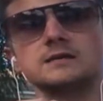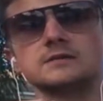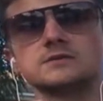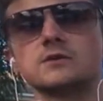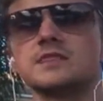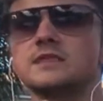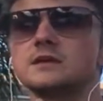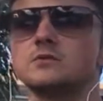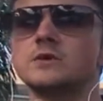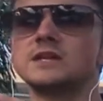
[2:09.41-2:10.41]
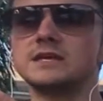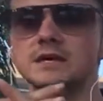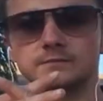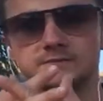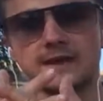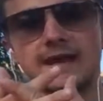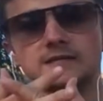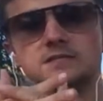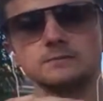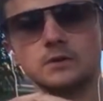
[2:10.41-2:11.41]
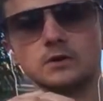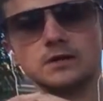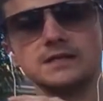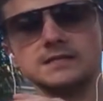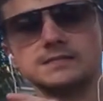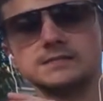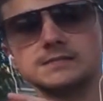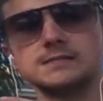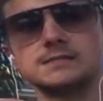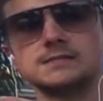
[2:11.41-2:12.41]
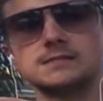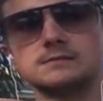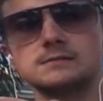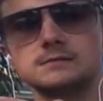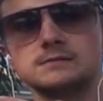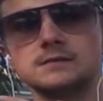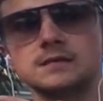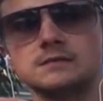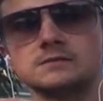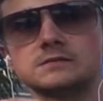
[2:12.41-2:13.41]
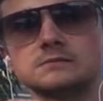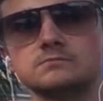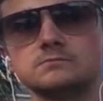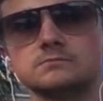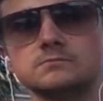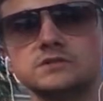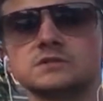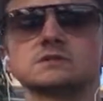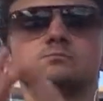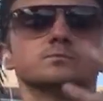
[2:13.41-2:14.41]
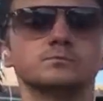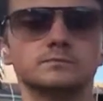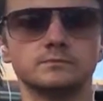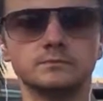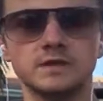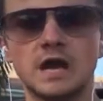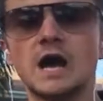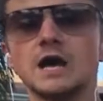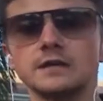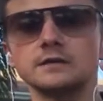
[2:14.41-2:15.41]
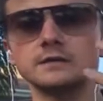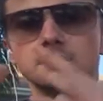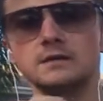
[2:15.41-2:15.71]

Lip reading: So I think when he comes back to the park and he sees that it's just gone,